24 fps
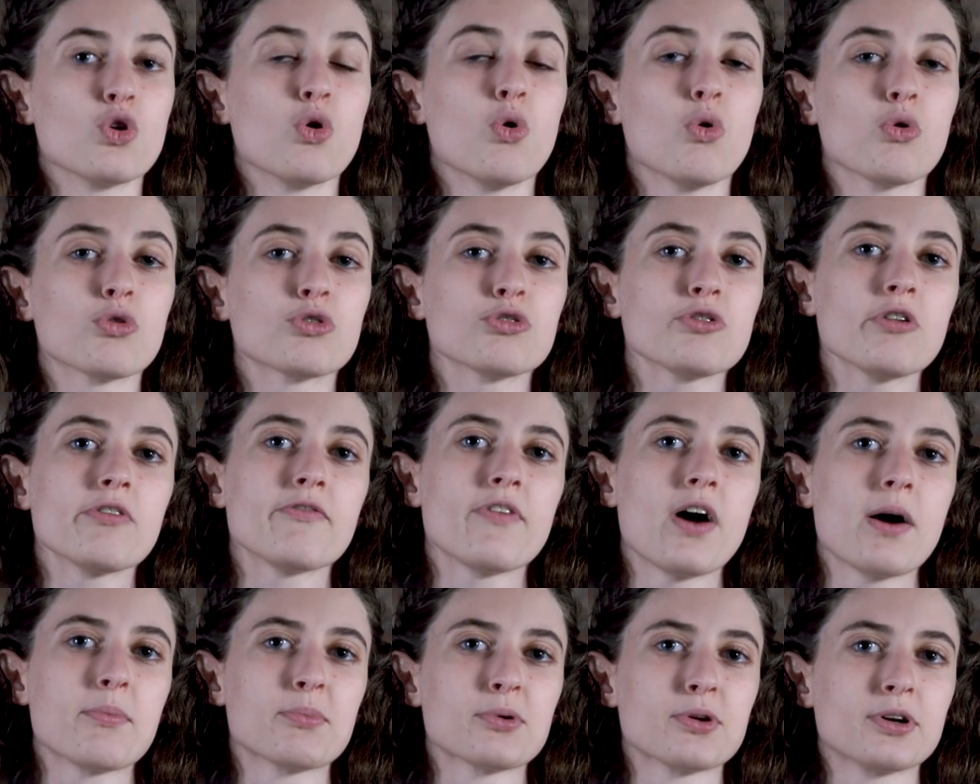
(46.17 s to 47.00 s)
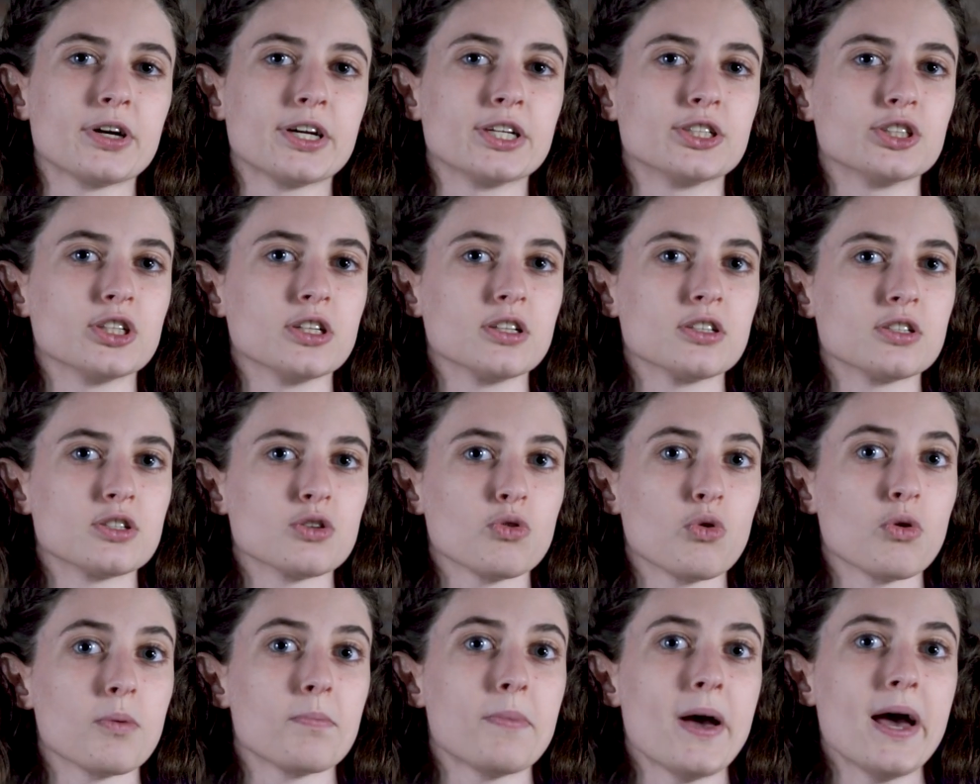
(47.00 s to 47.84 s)
The order of operations,
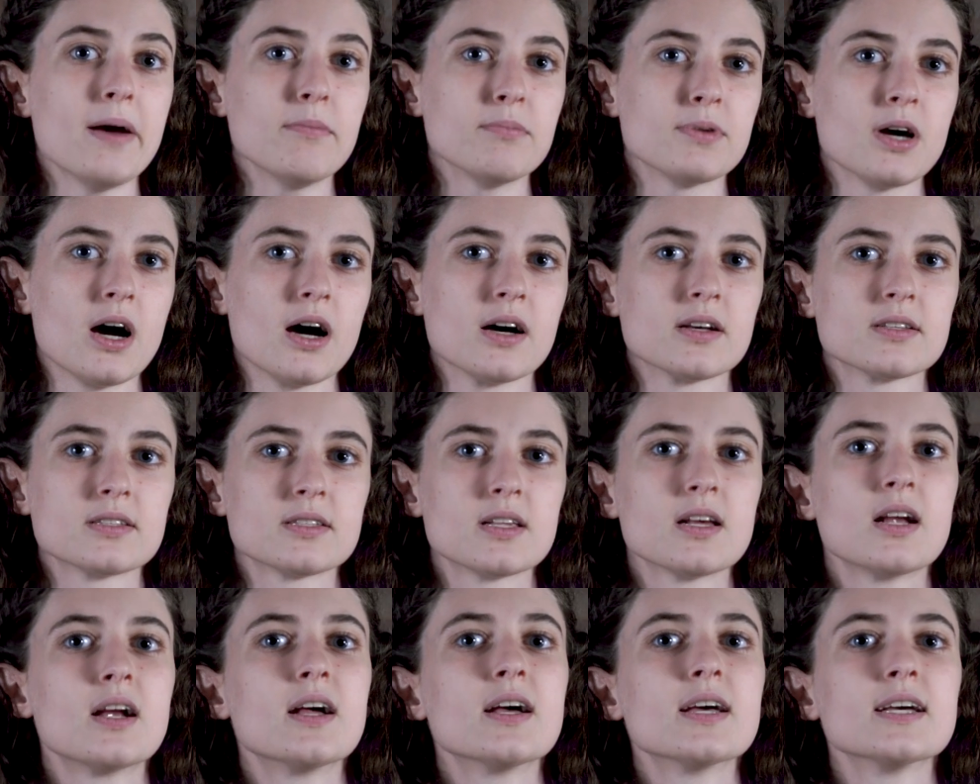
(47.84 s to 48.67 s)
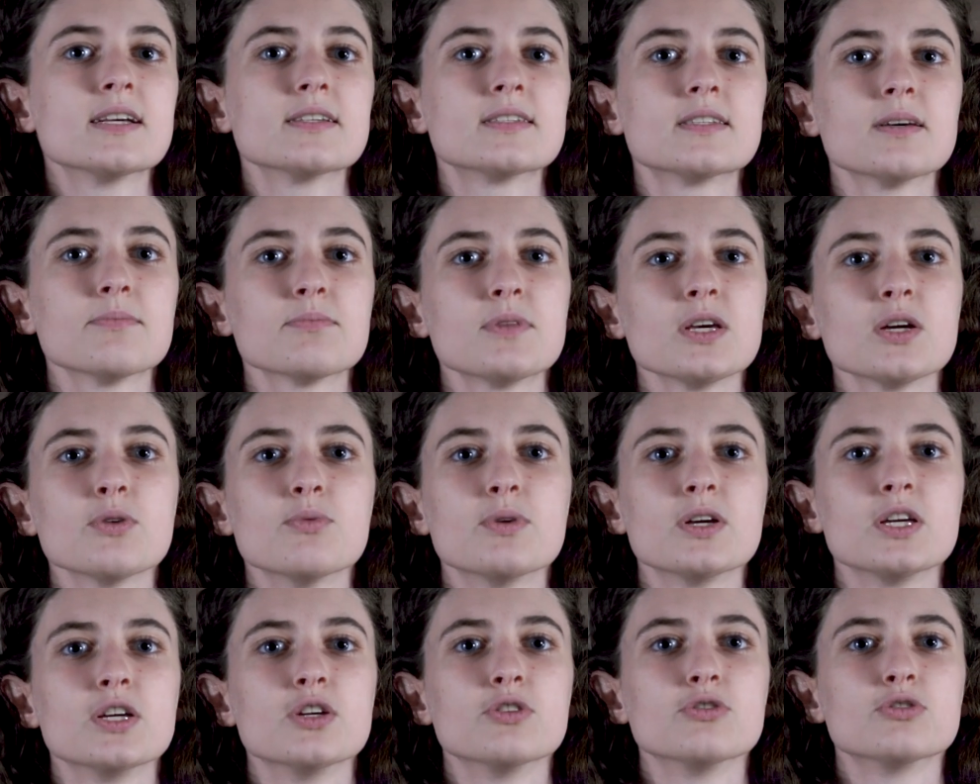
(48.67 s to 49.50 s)
or PEMDAS, is something
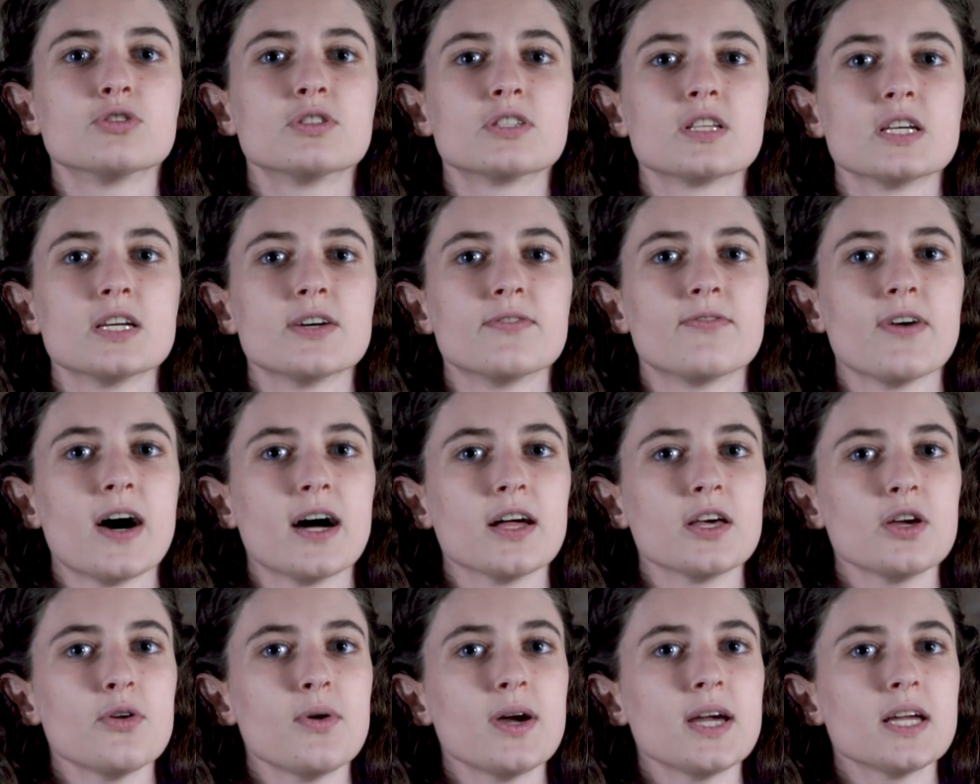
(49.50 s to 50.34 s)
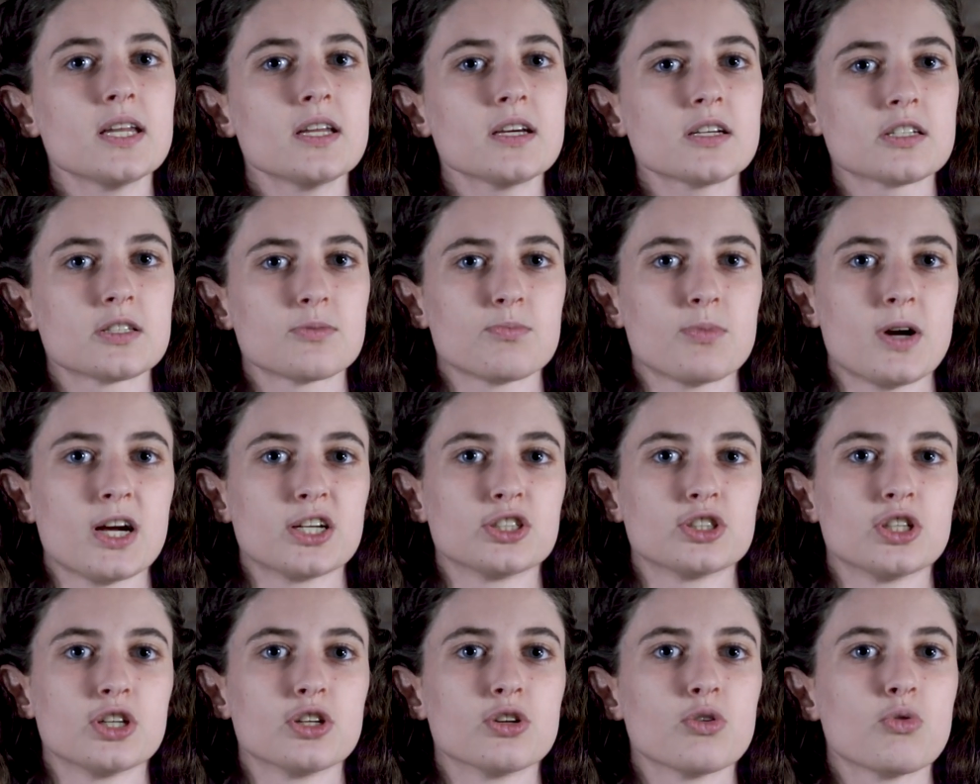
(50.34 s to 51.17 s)
we use to evaluate an
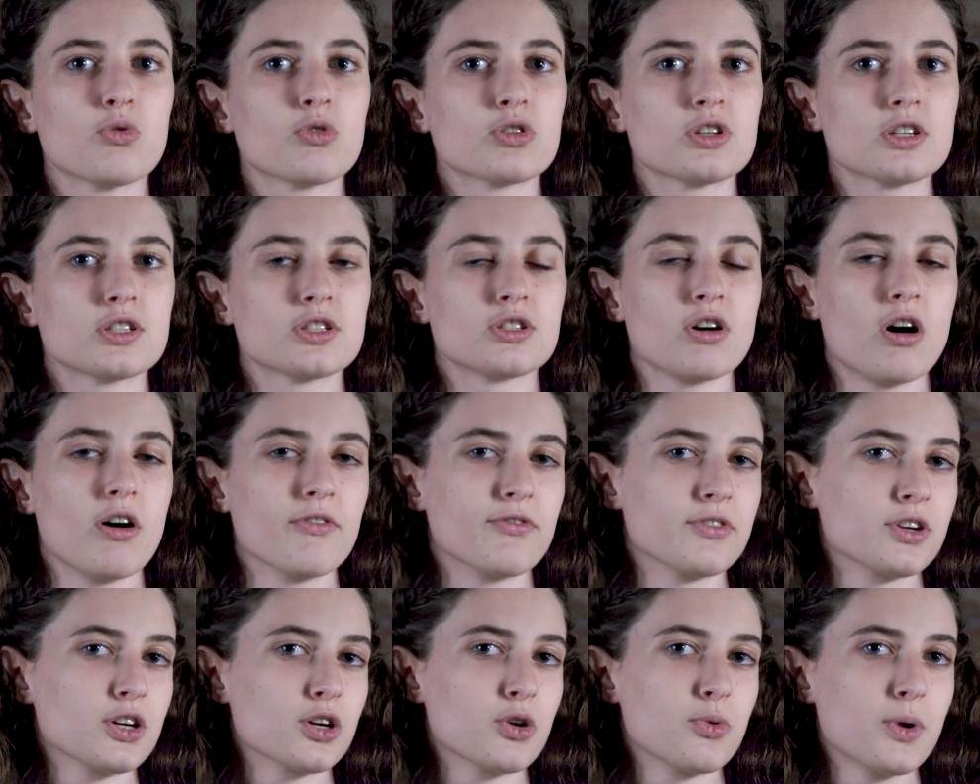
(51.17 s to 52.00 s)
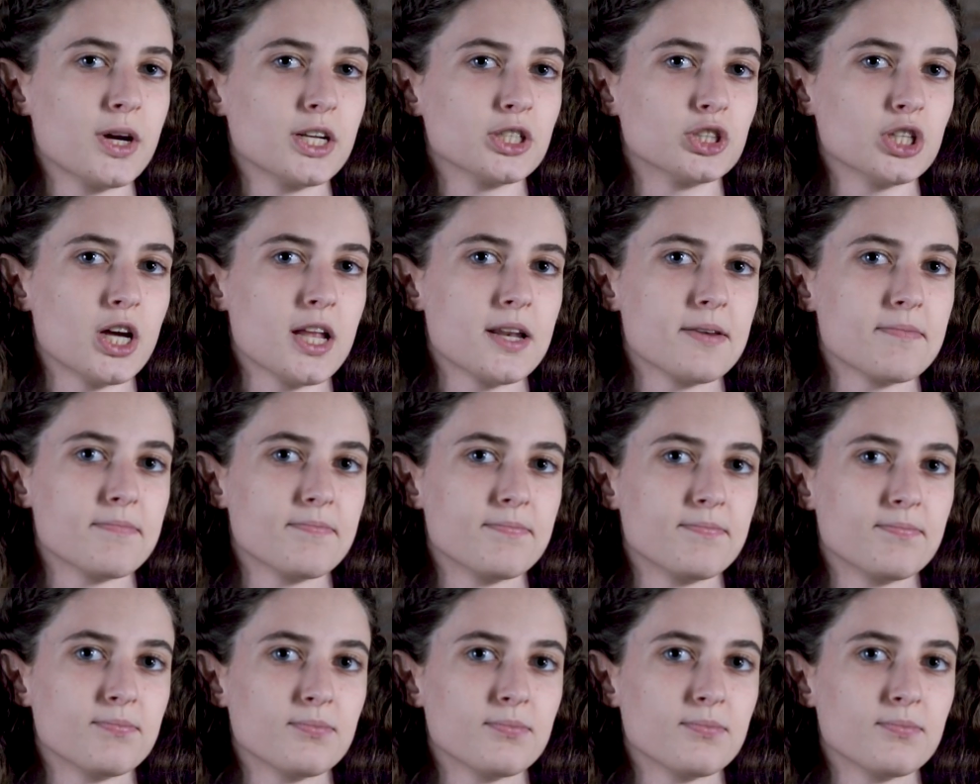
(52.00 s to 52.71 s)
expression or to solve an equation.